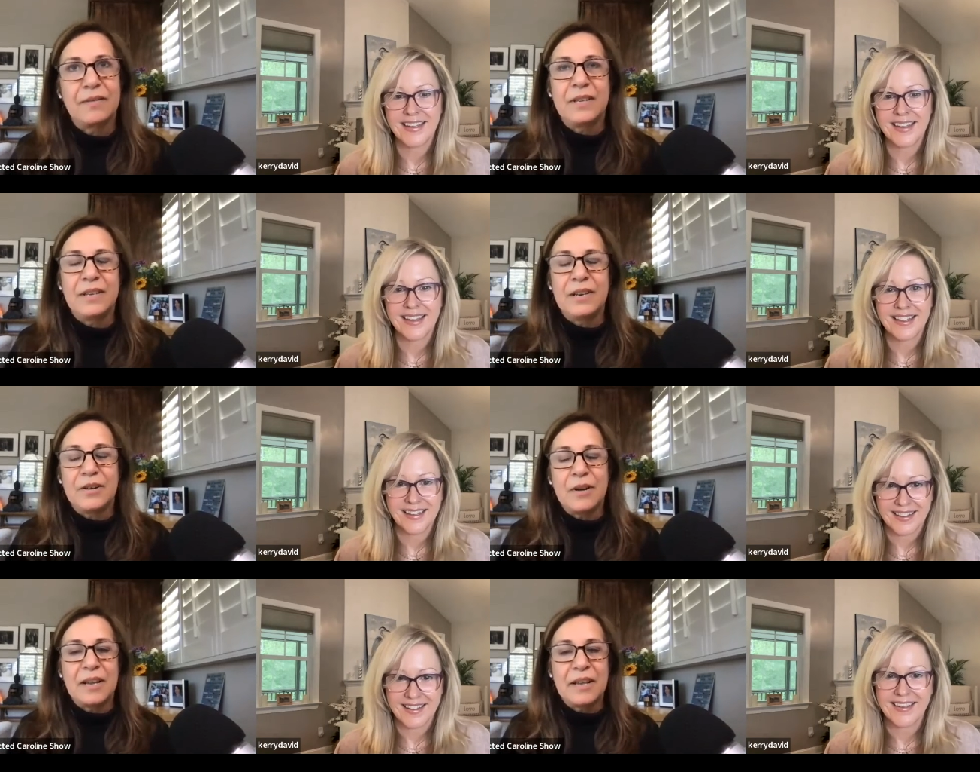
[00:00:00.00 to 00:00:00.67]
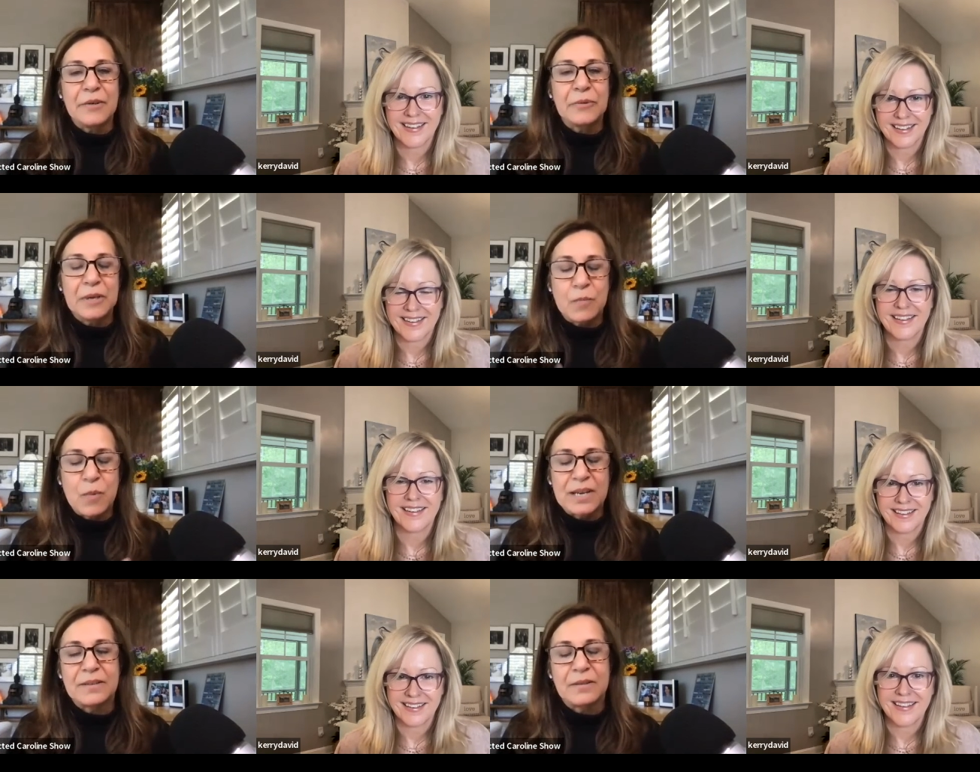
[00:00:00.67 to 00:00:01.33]
Speaker 1: you know, a healthy
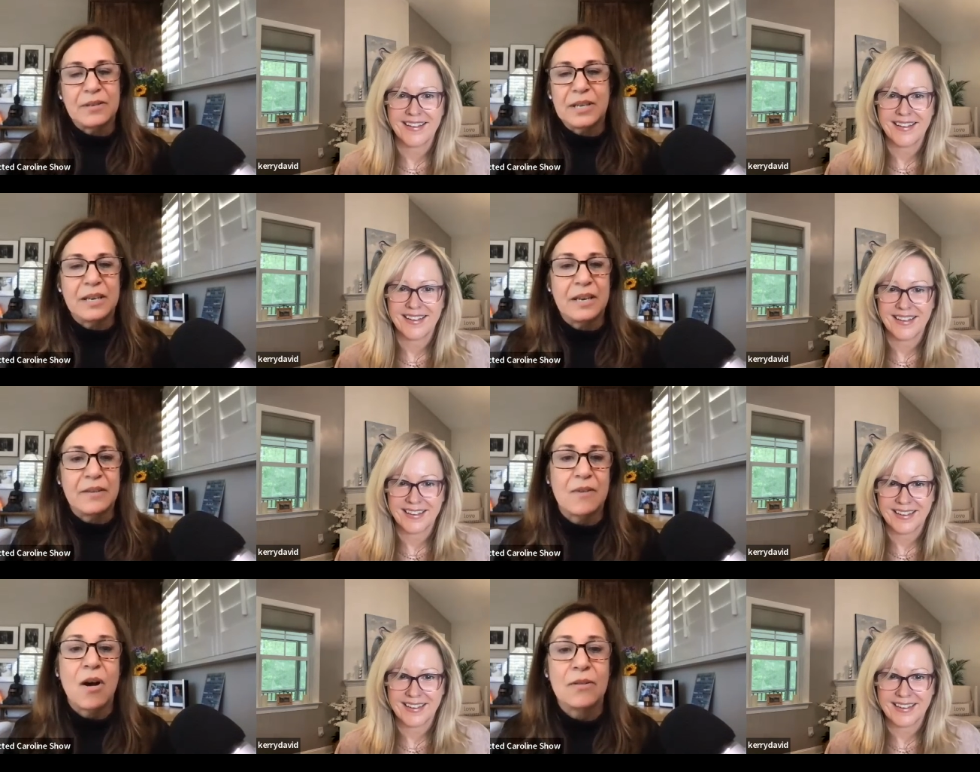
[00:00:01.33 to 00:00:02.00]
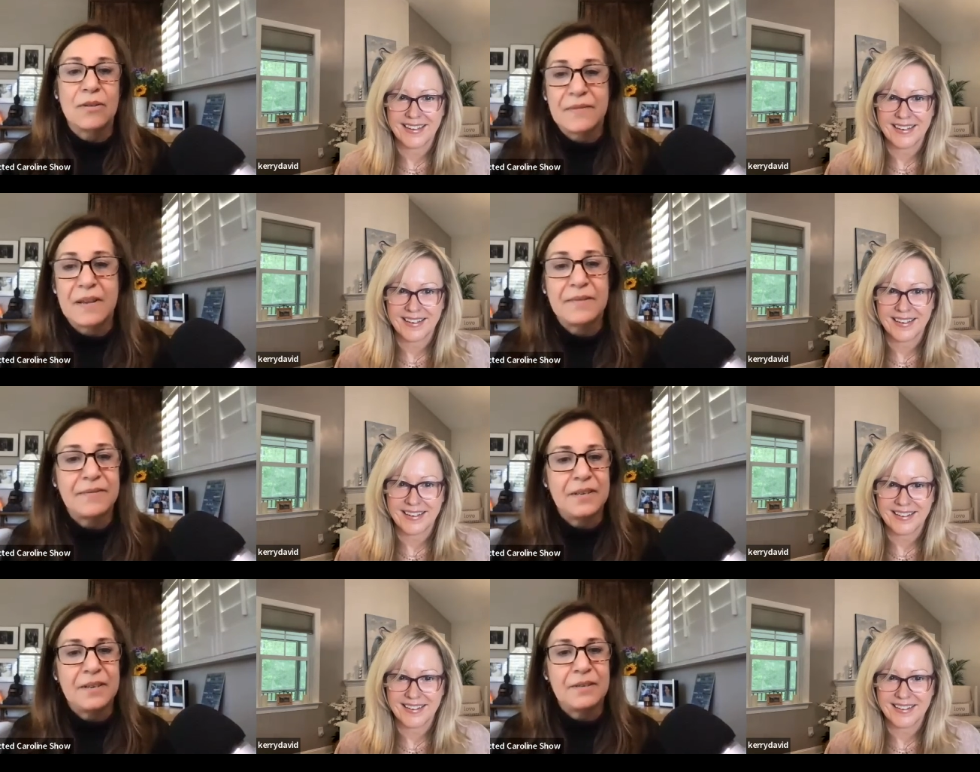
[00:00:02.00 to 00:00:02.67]
way to look at all of
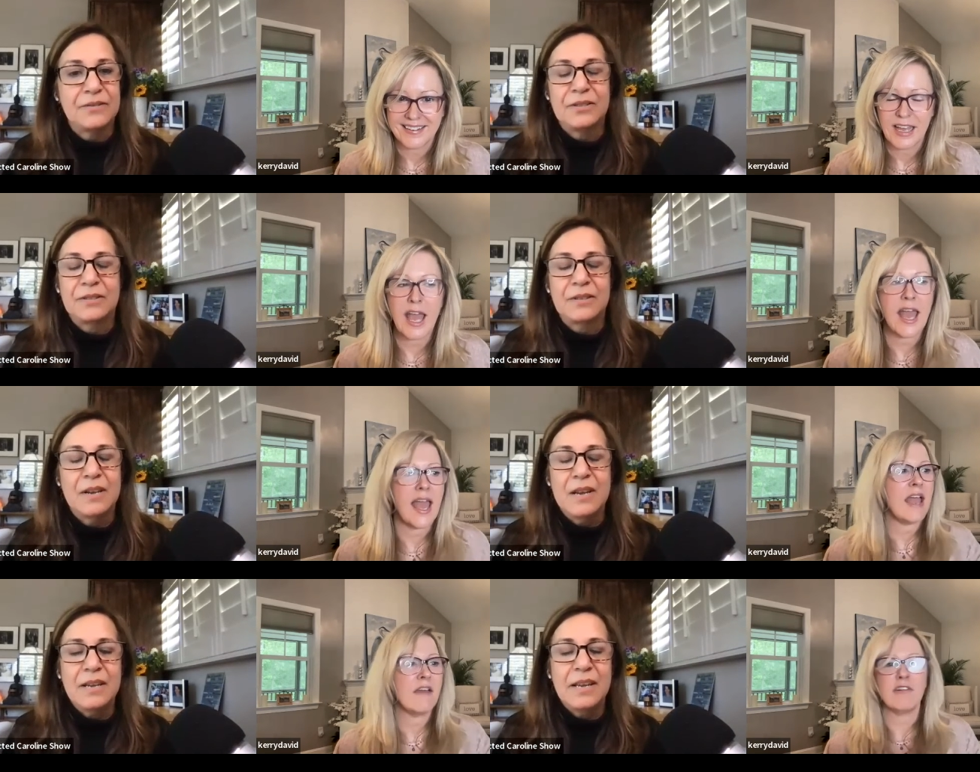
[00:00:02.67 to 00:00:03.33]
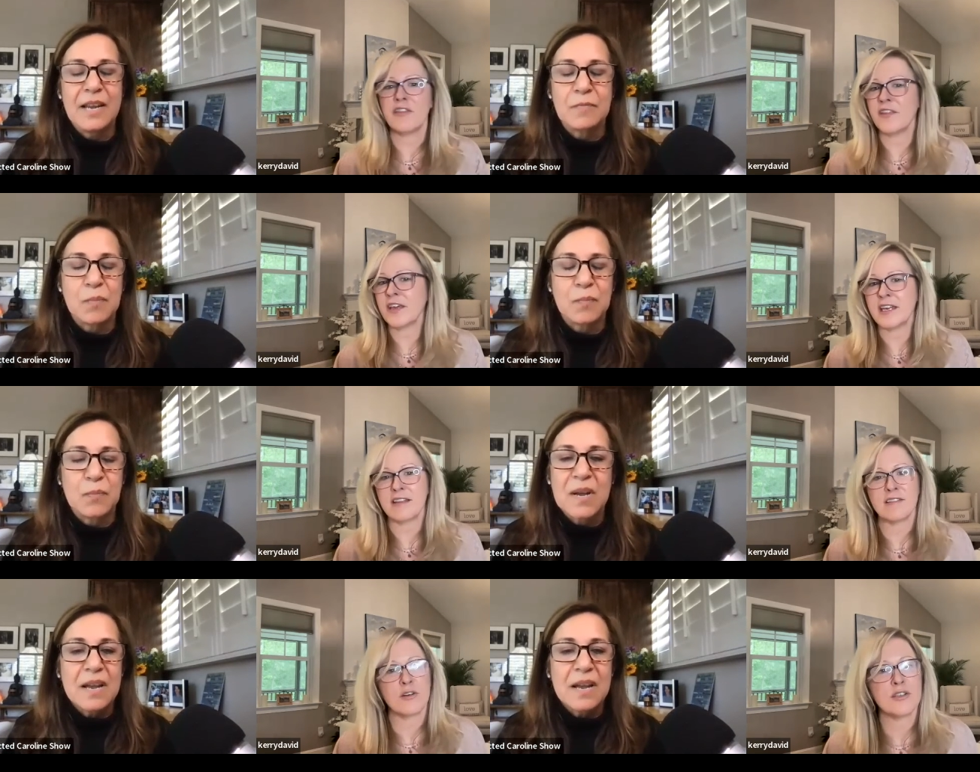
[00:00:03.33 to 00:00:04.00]
life, you know, just everything in
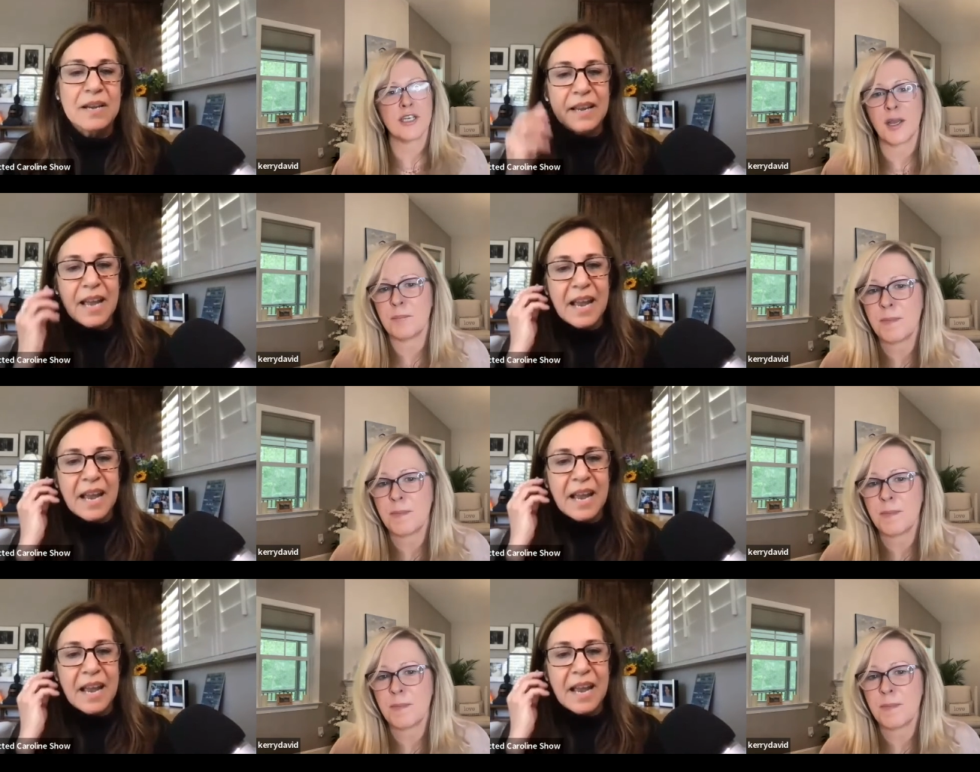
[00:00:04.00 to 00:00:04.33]
its own time.